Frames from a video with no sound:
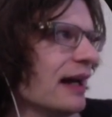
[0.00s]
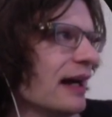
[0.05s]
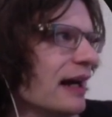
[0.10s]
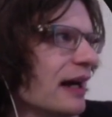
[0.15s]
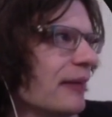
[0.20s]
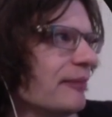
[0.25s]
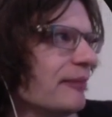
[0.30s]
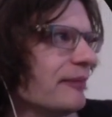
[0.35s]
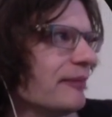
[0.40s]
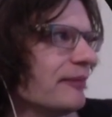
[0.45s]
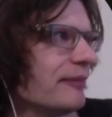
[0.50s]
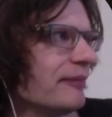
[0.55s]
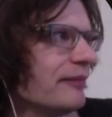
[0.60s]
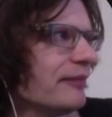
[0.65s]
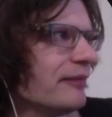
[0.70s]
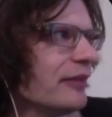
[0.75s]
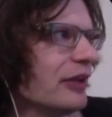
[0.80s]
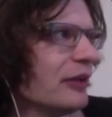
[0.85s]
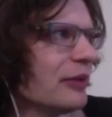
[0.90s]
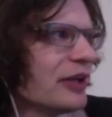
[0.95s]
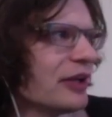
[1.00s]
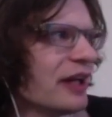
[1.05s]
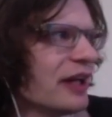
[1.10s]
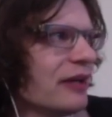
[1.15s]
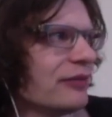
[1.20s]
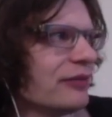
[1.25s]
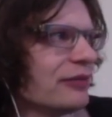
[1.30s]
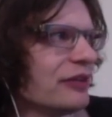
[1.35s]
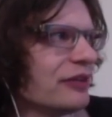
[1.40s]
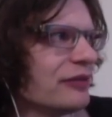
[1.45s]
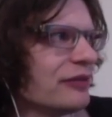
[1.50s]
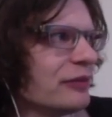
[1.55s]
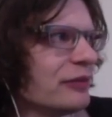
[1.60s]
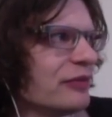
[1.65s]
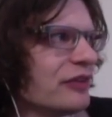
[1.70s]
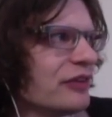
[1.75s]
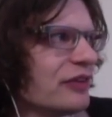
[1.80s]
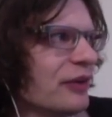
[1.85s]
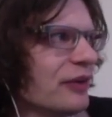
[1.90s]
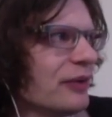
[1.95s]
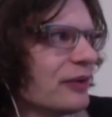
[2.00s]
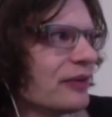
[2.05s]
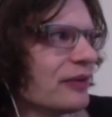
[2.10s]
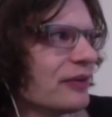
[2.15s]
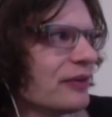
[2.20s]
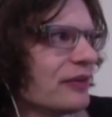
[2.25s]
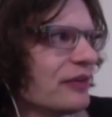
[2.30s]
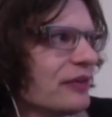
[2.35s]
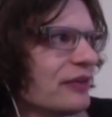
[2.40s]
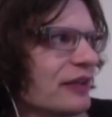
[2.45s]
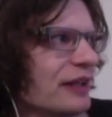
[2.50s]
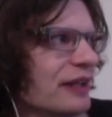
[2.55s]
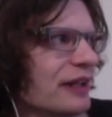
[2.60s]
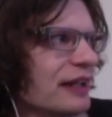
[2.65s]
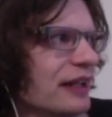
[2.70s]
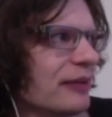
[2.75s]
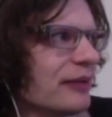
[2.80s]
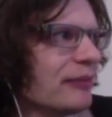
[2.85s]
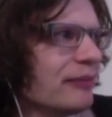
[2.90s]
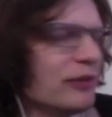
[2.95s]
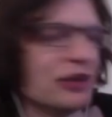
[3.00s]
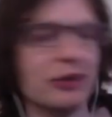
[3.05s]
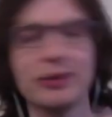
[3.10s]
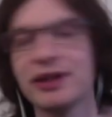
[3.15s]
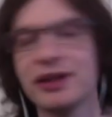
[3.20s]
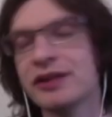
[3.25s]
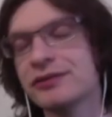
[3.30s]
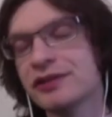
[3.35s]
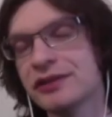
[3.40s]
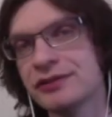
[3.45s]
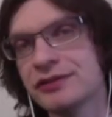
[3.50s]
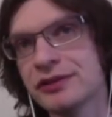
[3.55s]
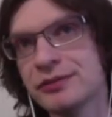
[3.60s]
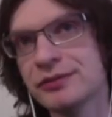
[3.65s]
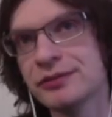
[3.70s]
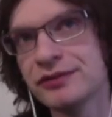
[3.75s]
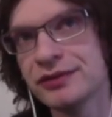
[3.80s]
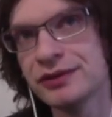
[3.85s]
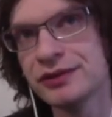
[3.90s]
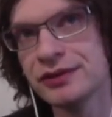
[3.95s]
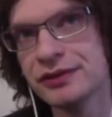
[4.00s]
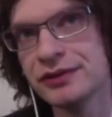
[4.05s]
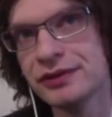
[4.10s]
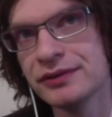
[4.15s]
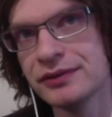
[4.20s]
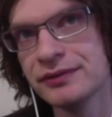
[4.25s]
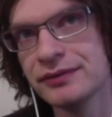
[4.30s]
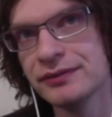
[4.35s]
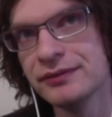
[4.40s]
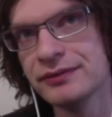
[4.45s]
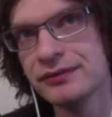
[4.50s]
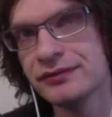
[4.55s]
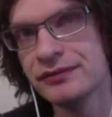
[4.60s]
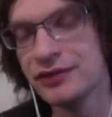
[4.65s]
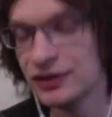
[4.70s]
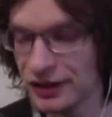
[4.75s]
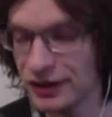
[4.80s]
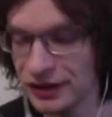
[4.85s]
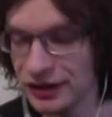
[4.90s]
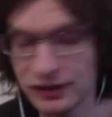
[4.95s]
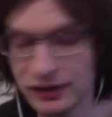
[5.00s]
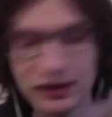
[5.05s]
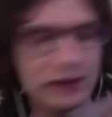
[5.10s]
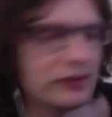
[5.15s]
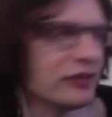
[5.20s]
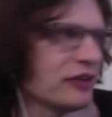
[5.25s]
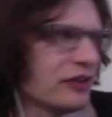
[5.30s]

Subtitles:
You want to have reverb for songs, but you want to have reverb for dialogue.